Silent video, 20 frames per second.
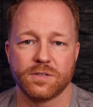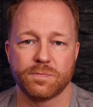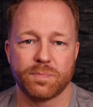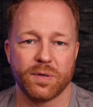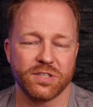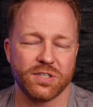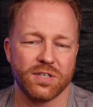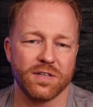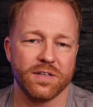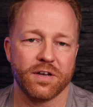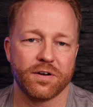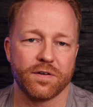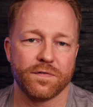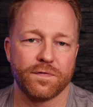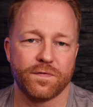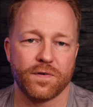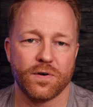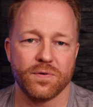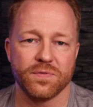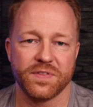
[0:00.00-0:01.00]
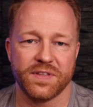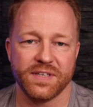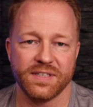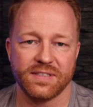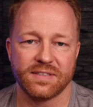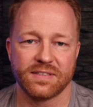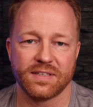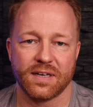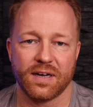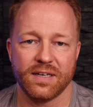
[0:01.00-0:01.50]
Especially on a phone
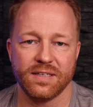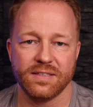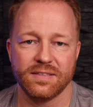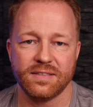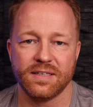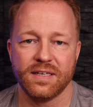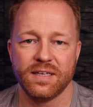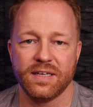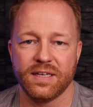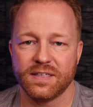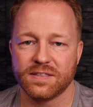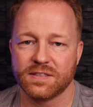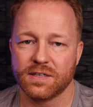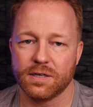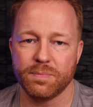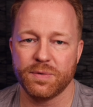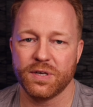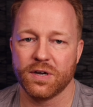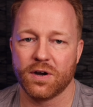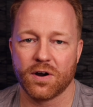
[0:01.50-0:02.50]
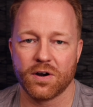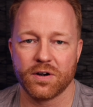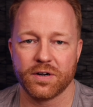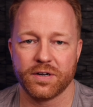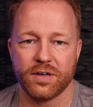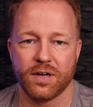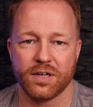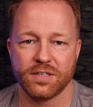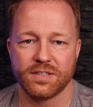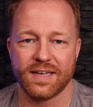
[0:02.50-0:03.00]
this size, it's gonna be
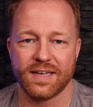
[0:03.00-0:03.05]
hard not